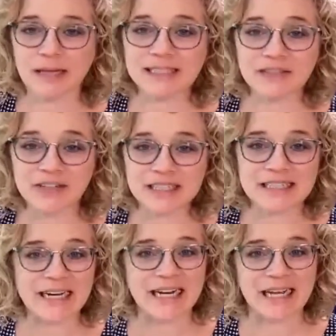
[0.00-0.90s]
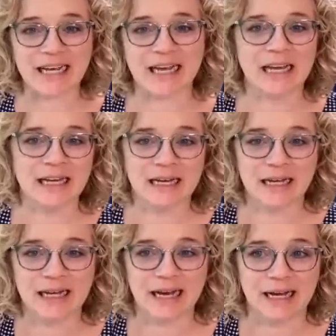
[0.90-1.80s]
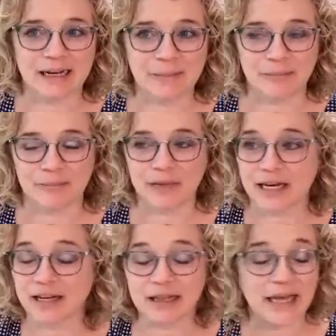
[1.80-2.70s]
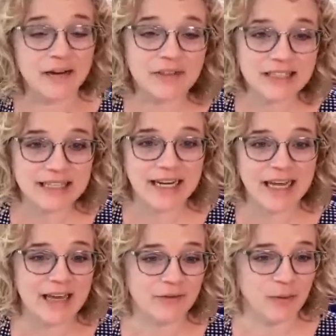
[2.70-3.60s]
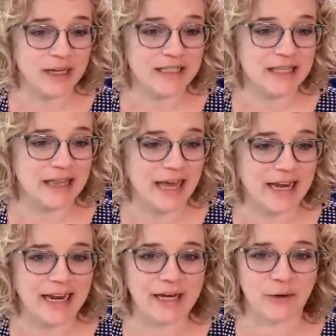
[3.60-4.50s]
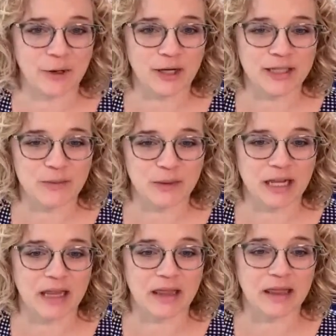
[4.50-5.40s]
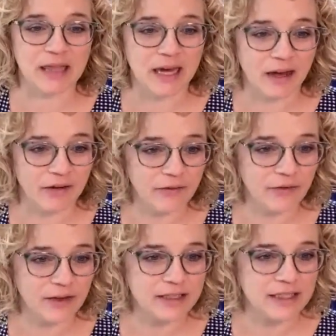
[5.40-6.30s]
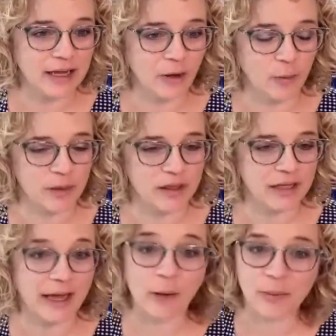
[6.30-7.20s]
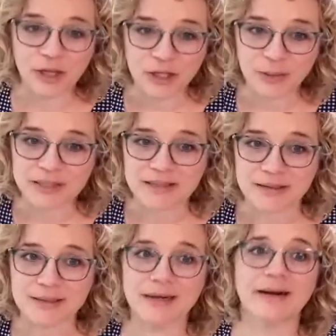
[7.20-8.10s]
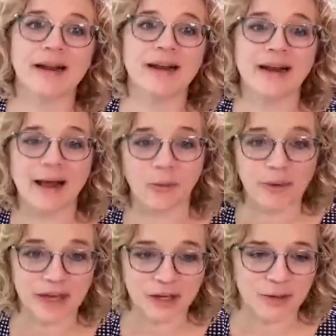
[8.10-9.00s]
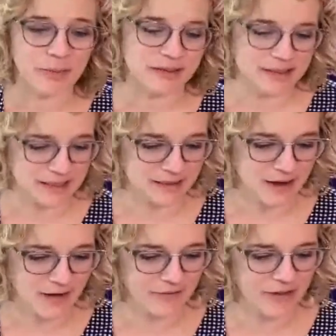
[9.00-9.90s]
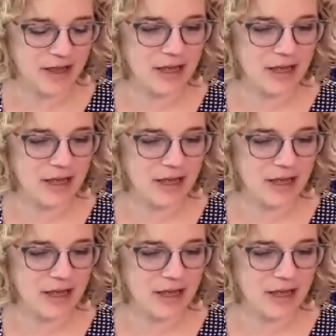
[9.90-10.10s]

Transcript: lots of exciting um, lot lot of exciting giveaways that I know you guys would love to help with help get your business started, help kick your business off.